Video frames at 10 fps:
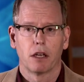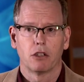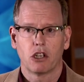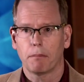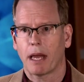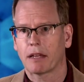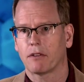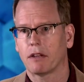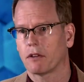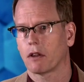
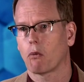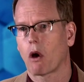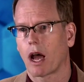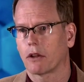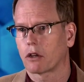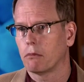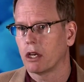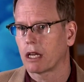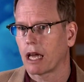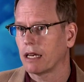Chimpanzees in the wild
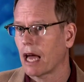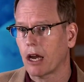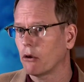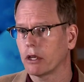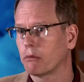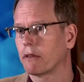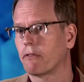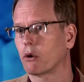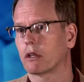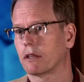communicate not only with
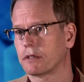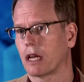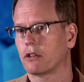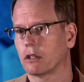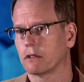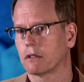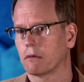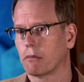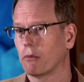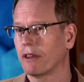
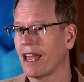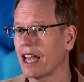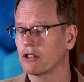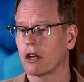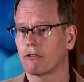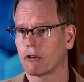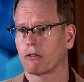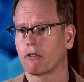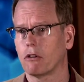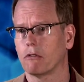vocalizations, but with hand
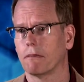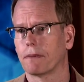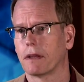gestures too.